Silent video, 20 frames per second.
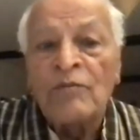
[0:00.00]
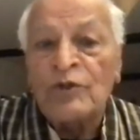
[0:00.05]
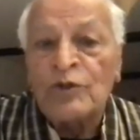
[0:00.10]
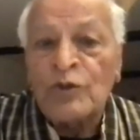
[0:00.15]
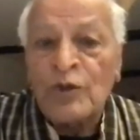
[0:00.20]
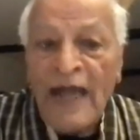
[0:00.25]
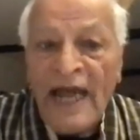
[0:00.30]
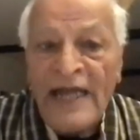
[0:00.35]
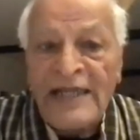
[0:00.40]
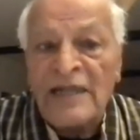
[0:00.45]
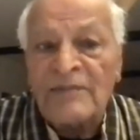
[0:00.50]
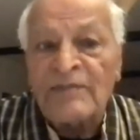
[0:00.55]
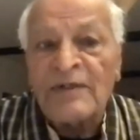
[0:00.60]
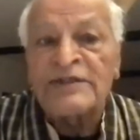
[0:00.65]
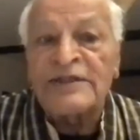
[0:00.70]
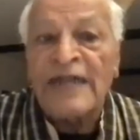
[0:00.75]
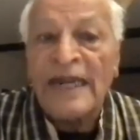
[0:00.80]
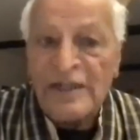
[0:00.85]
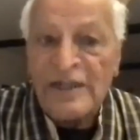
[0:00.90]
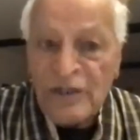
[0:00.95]
together
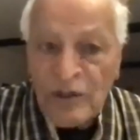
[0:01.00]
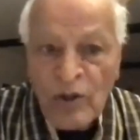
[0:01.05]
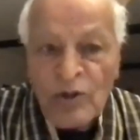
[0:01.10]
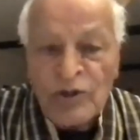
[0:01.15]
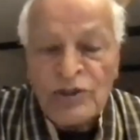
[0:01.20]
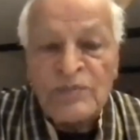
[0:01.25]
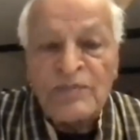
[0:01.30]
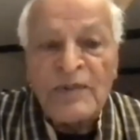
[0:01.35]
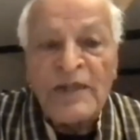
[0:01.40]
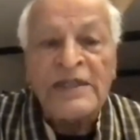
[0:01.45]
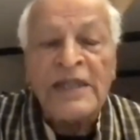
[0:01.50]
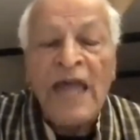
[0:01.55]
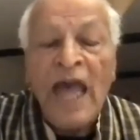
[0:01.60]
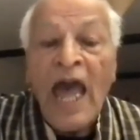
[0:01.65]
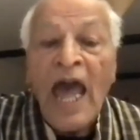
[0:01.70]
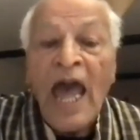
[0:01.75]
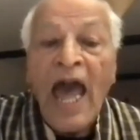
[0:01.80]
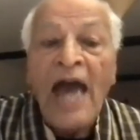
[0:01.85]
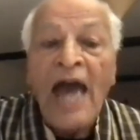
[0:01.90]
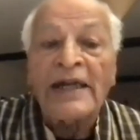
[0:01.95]
with Teddy Goldsmith
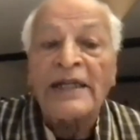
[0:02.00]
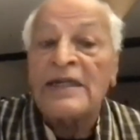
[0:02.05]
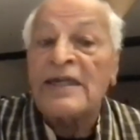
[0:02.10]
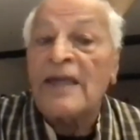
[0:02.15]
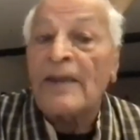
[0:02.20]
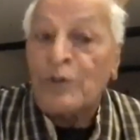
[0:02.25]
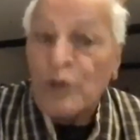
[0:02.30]
and E.F.